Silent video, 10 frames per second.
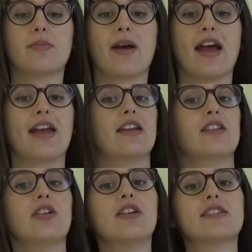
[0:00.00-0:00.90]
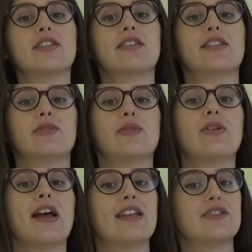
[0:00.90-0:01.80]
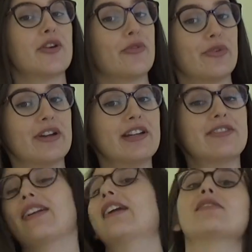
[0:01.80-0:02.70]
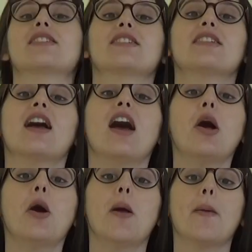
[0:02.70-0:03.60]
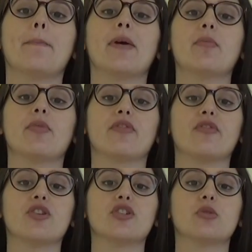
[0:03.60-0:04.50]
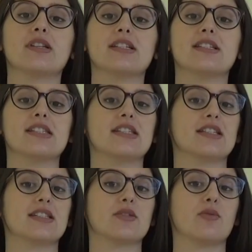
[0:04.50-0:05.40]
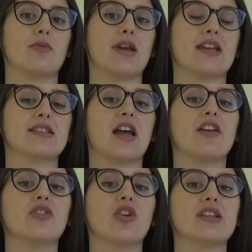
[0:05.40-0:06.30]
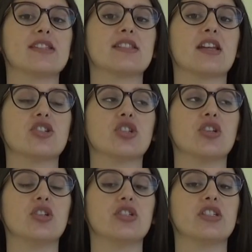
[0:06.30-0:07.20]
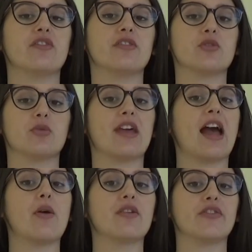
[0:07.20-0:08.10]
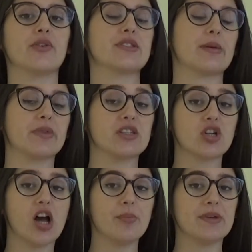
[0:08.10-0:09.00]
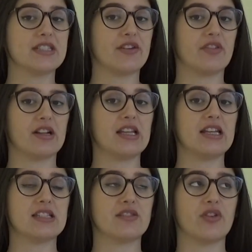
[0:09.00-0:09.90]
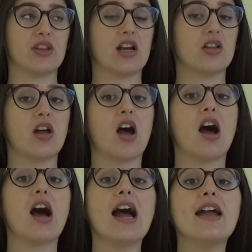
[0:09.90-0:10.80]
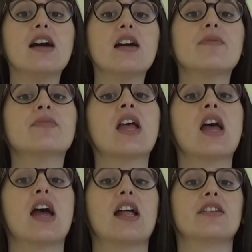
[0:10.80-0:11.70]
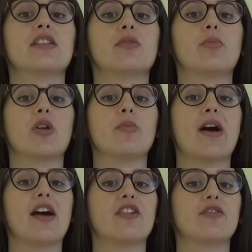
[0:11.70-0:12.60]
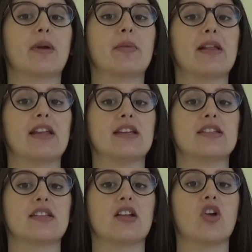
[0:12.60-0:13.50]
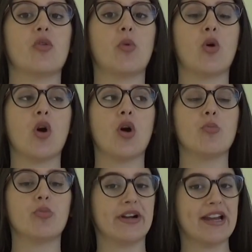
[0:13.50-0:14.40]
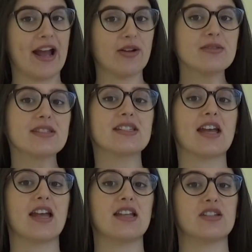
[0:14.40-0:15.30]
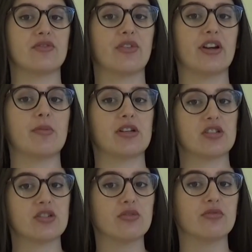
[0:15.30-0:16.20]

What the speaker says: my not so little and very rounded bump for 26 weeks. I've noticed such a huge difference with how it feels up the top. It definitely is feeling a lot higher, and the bottom part of my belly is a lot more pronounced and very much